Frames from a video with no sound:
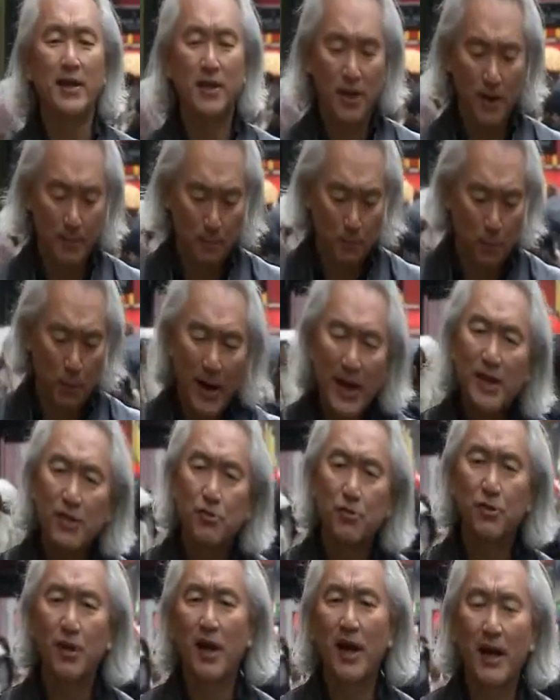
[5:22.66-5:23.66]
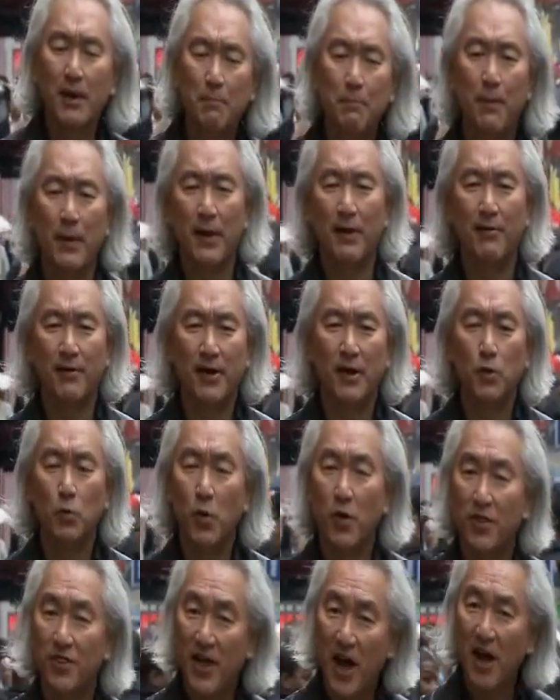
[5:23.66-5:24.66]
to break through the light barrier
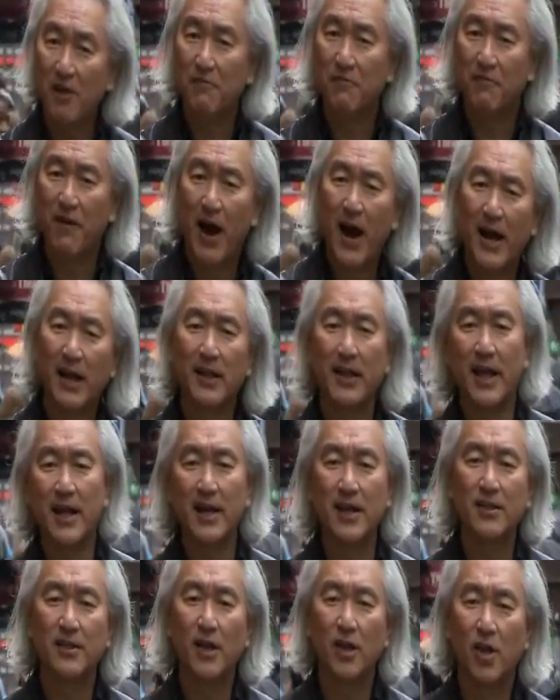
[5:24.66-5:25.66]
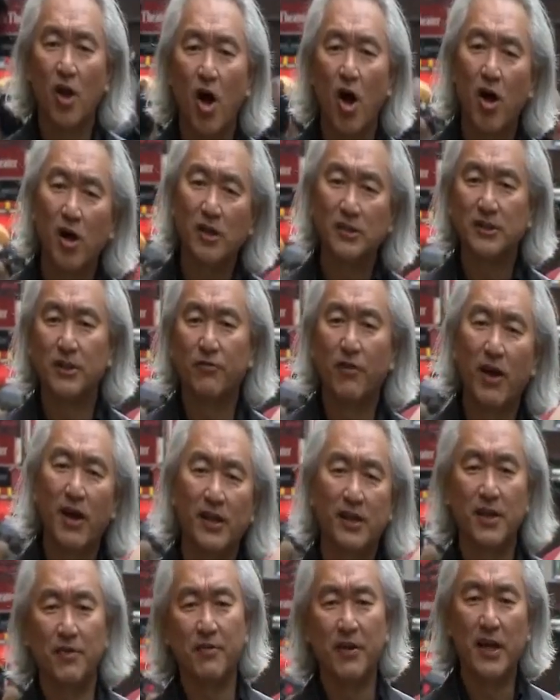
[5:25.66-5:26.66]
without violating the laws of
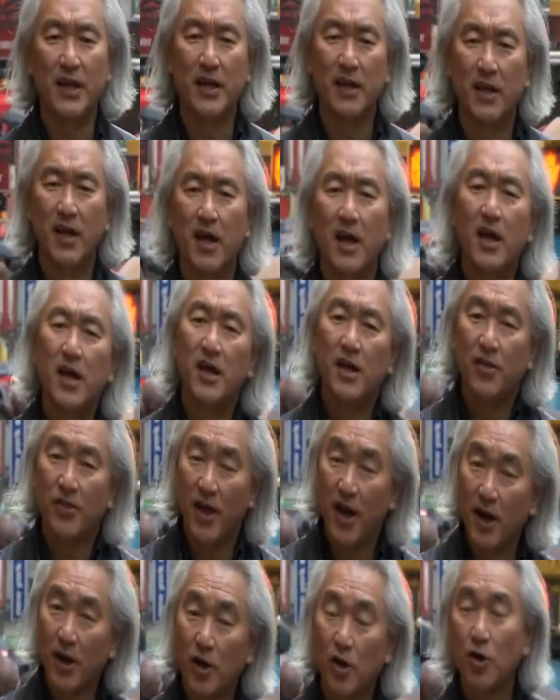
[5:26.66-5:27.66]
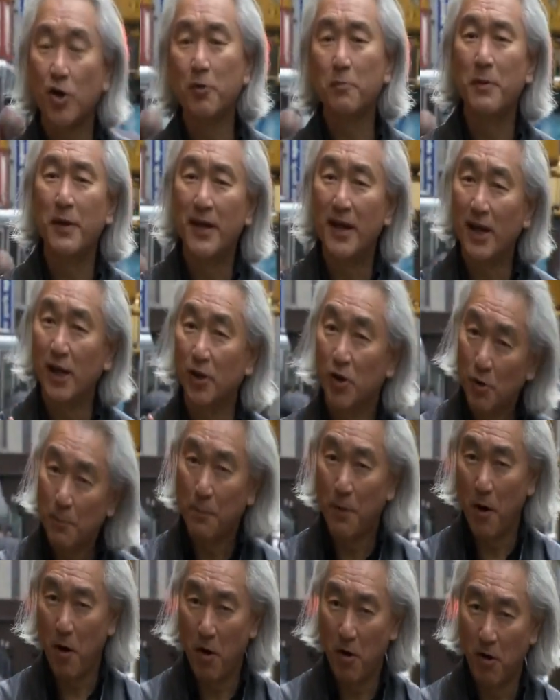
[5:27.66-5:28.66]
relativity. There could be a
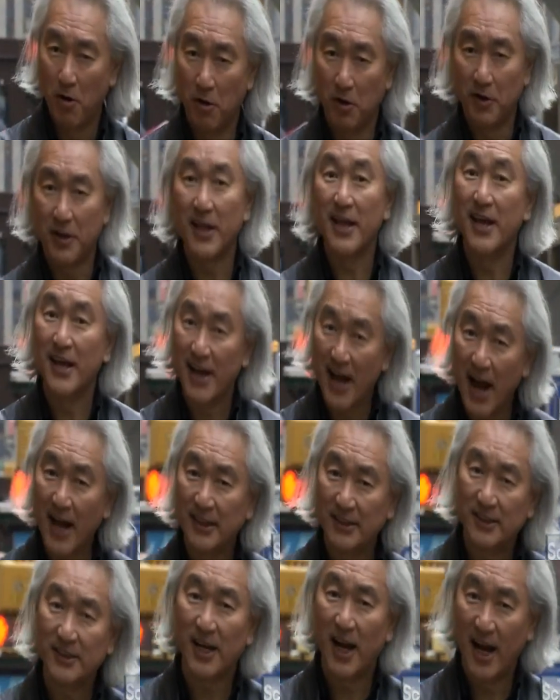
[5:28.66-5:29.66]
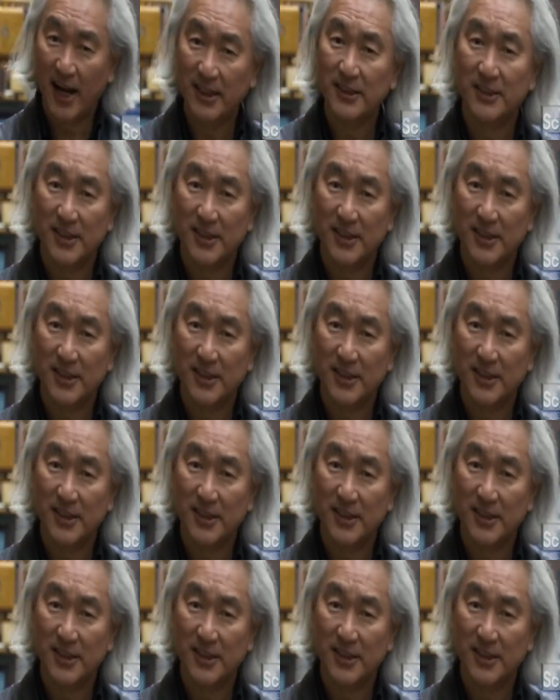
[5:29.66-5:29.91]
loophole in Einstein's